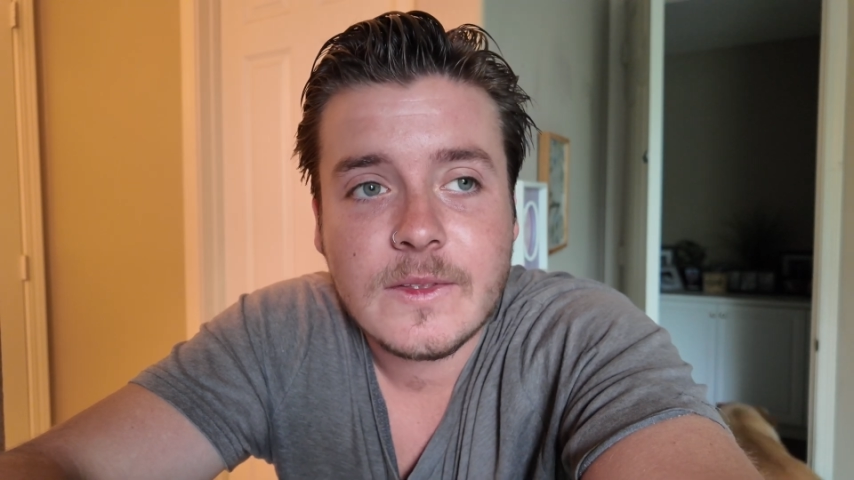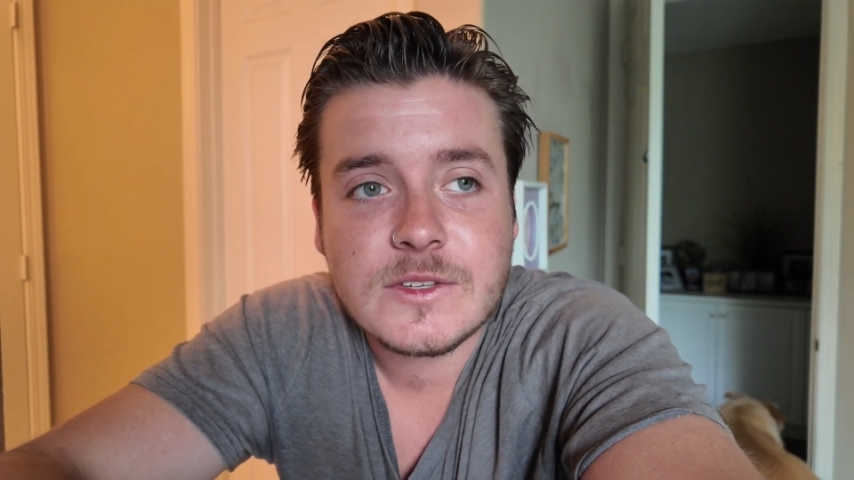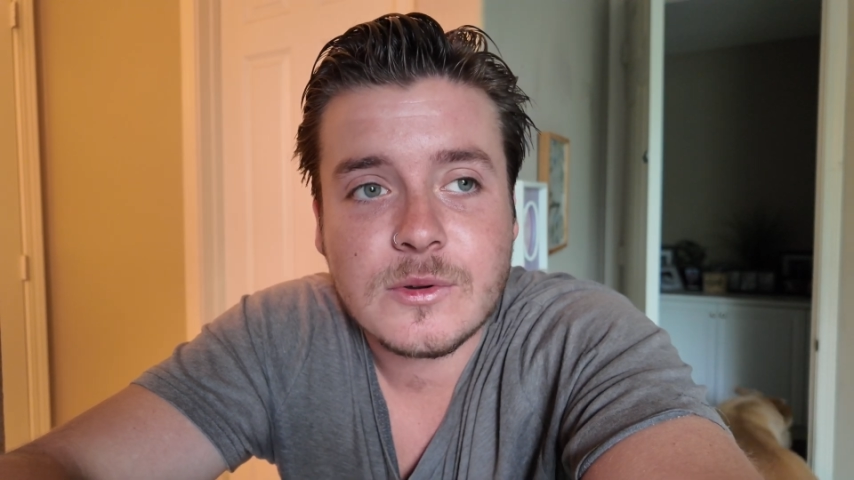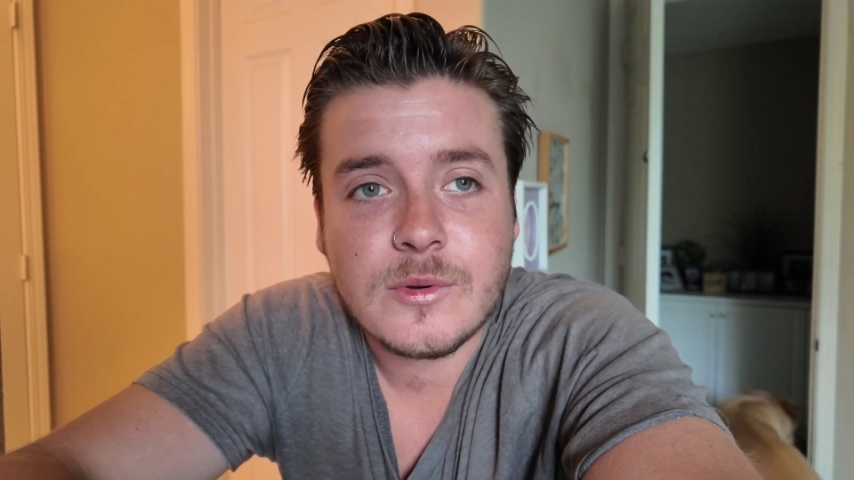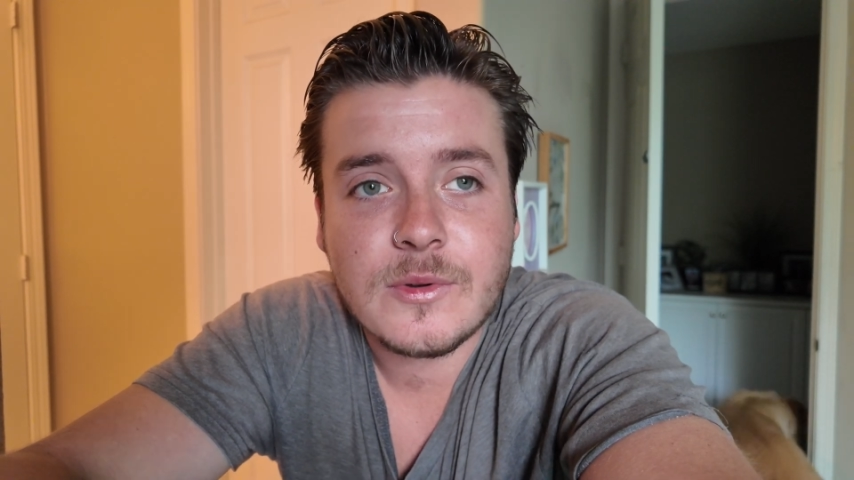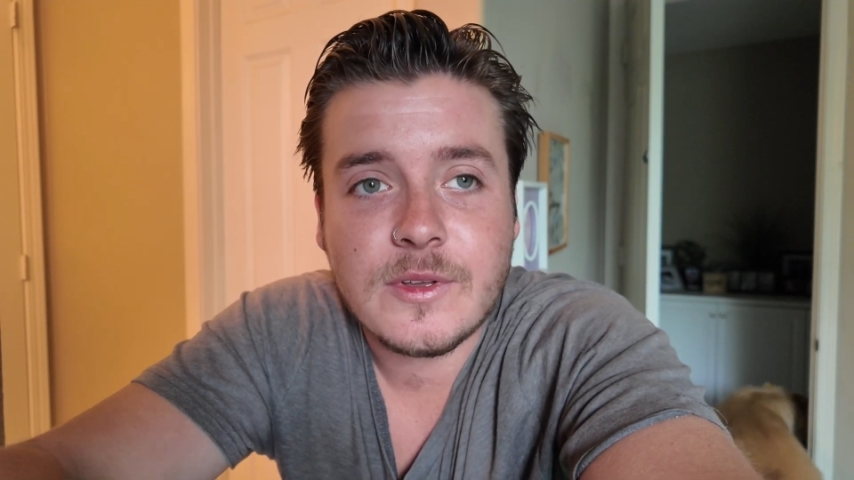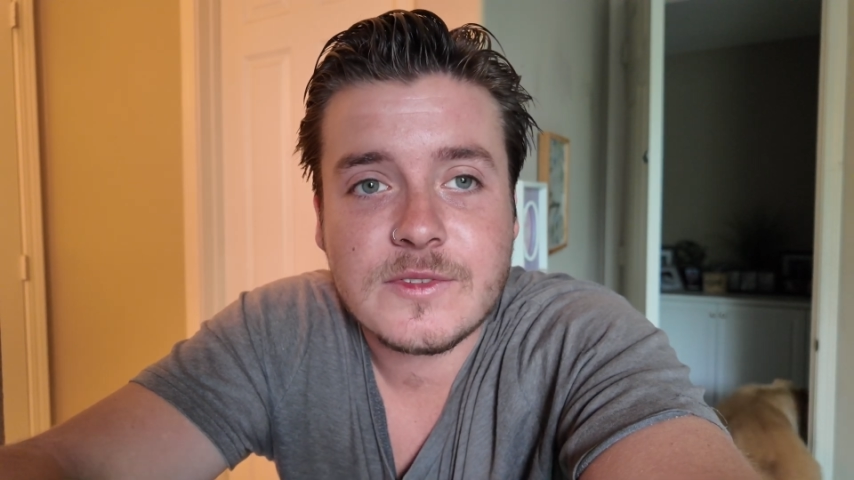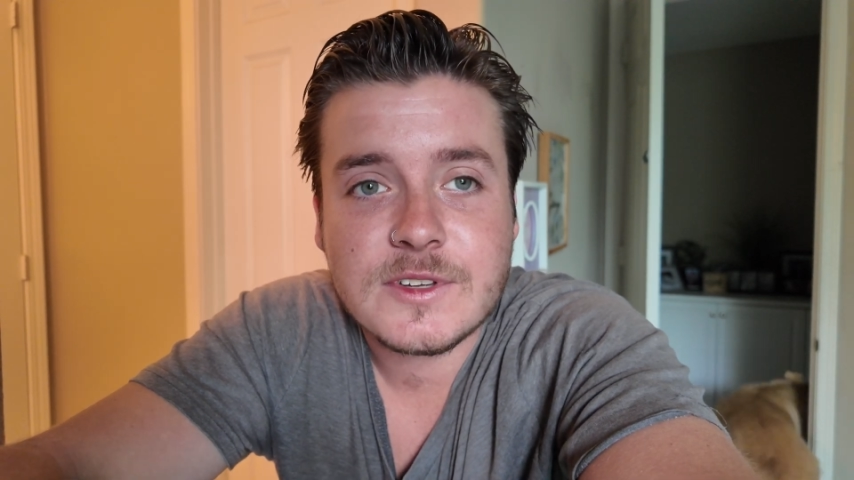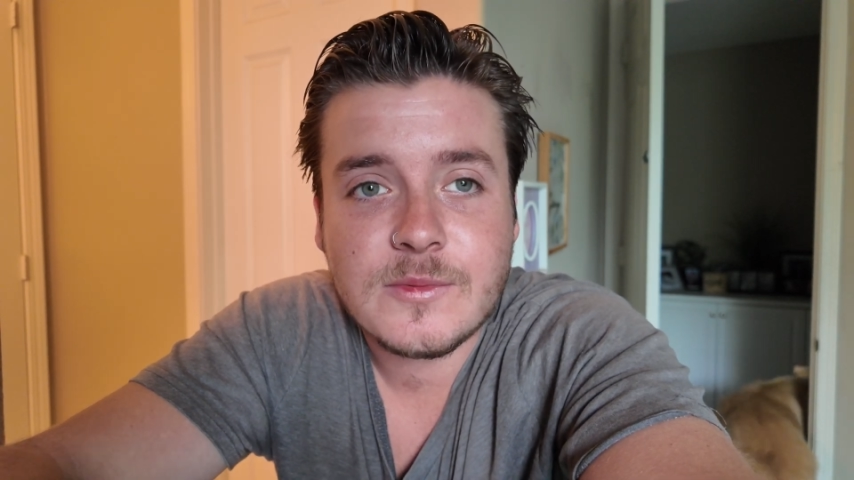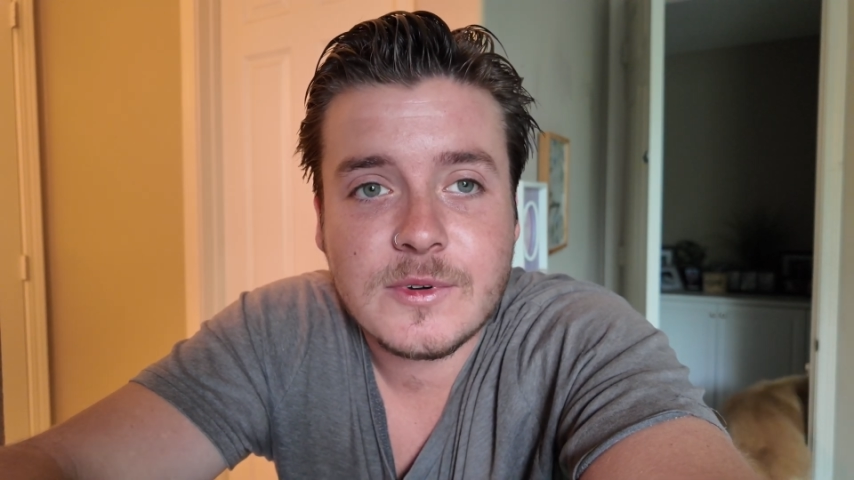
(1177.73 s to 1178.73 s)
So
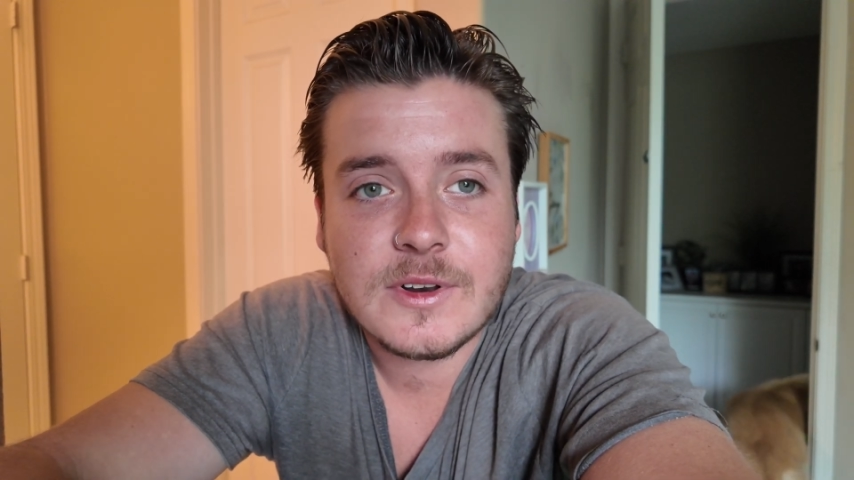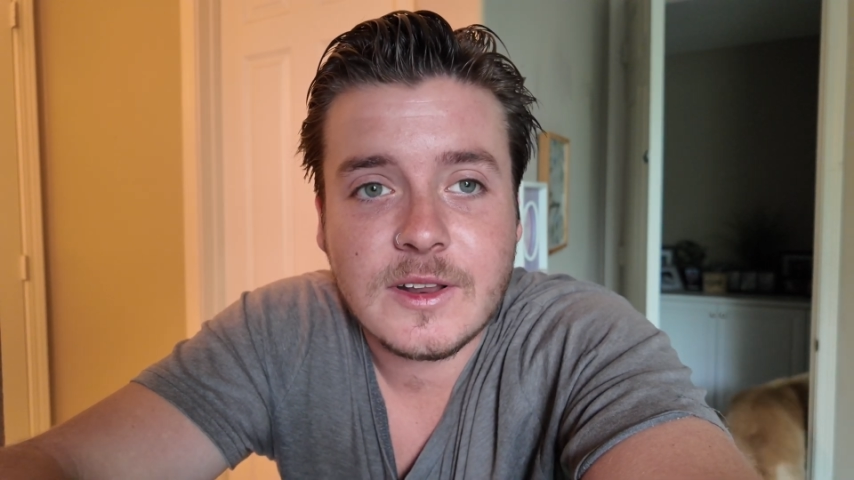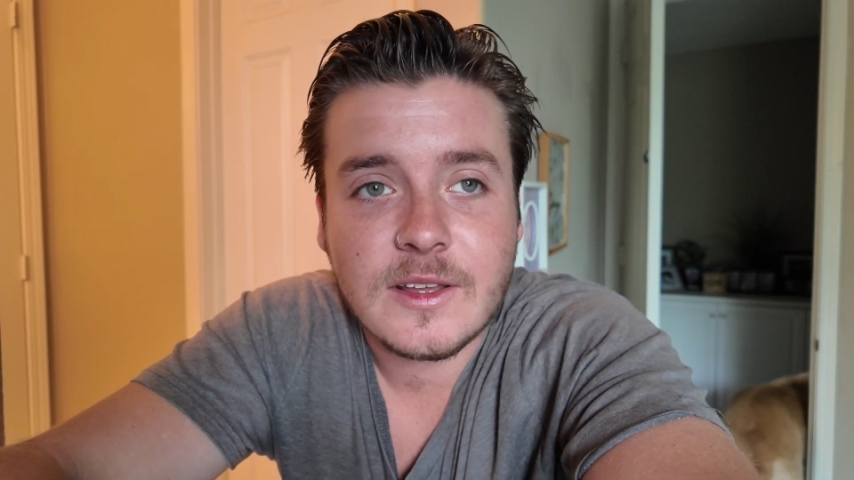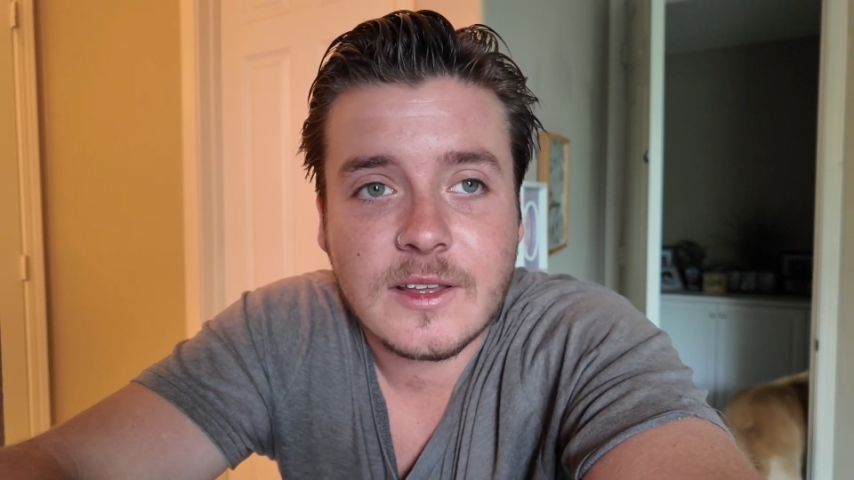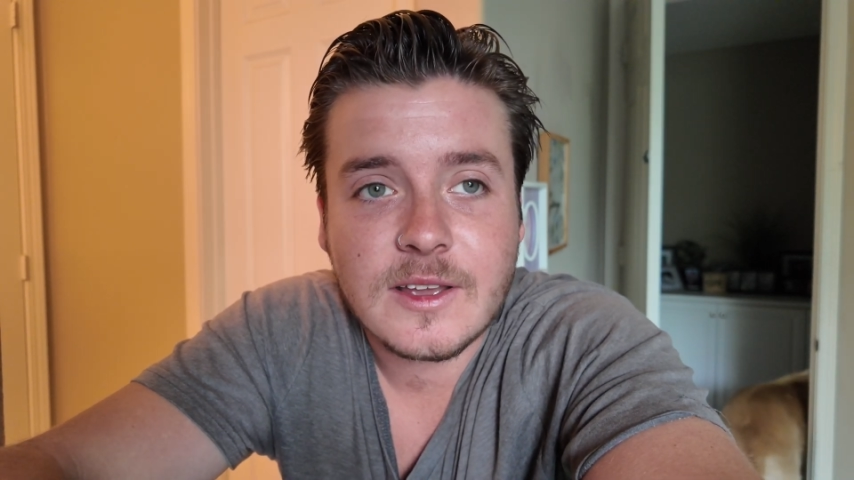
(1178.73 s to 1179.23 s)
if someone